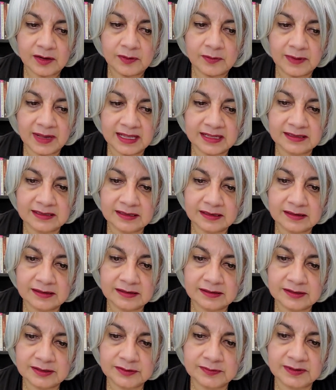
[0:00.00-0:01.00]
Well,
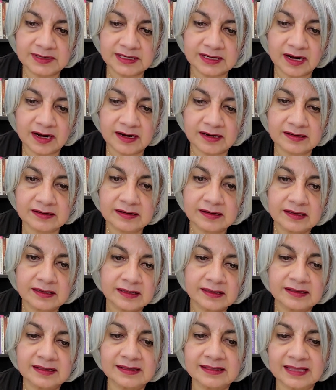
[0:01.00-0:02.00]
sweetheart,
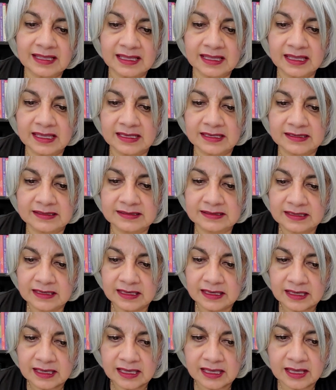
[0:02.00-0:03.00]
the thing is,
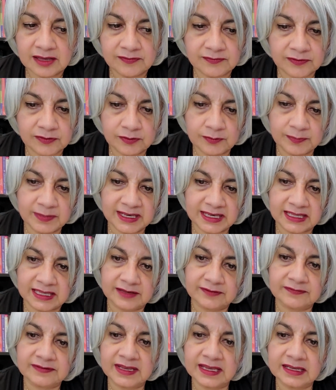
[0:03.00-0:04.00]
if you
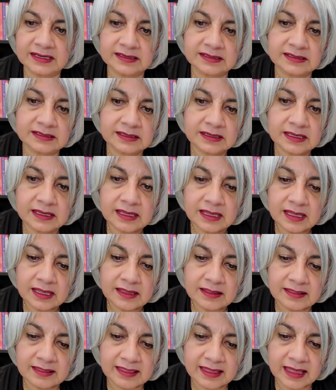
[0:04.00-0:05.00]
believed it,
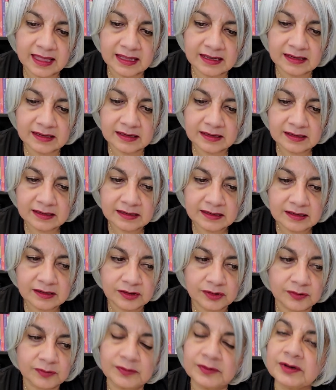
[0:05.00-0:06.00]
then
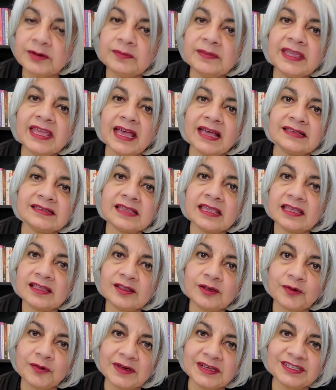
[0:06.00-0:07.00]
you wouldn't be asking
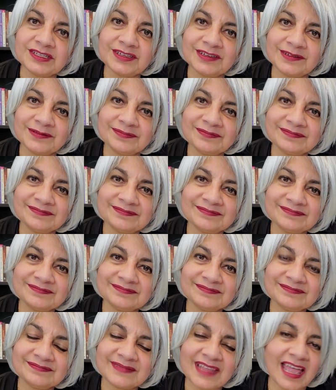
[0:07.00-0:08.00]
the question
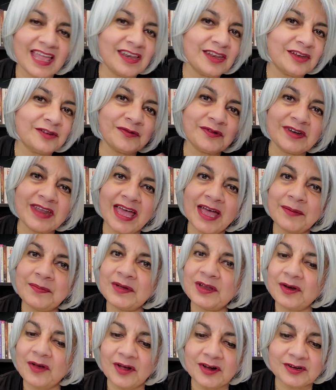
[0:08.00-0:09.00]
and it would
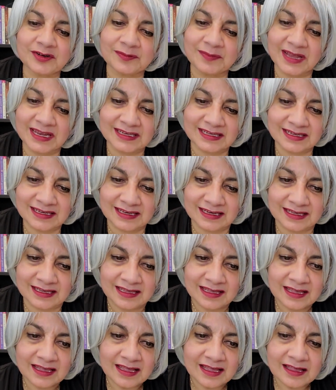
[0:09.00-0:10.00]
happen automatically.
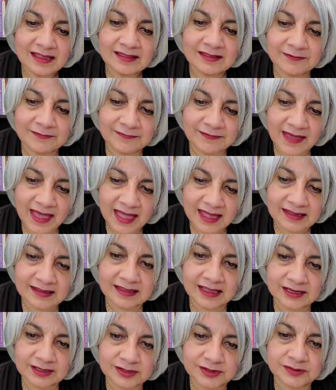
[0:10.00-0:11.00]
The fact
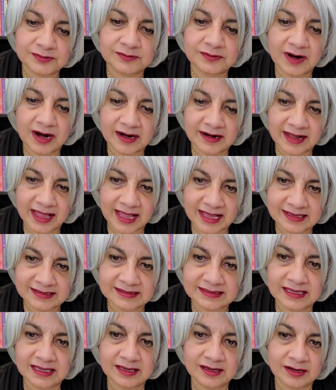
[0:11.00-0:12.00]
that you are
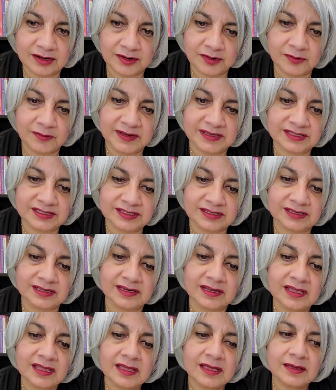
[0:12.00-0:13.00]
asking a
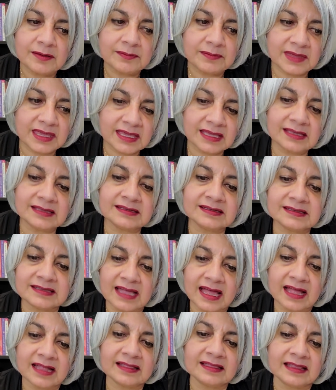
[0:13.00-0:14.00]
question means
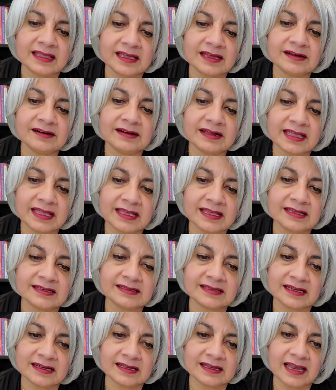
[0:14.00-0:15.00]
that there
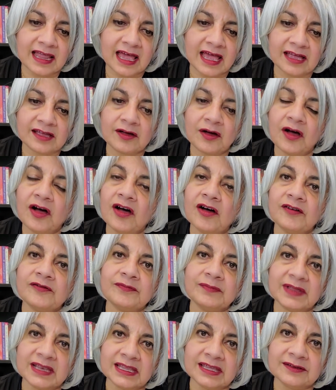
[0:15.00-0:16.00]
is a lack
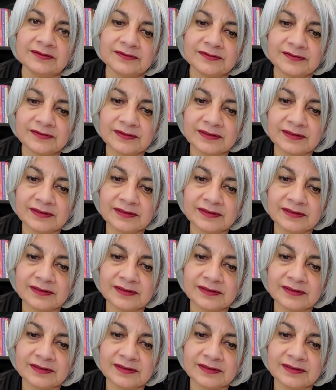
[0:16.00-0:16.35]
of belief.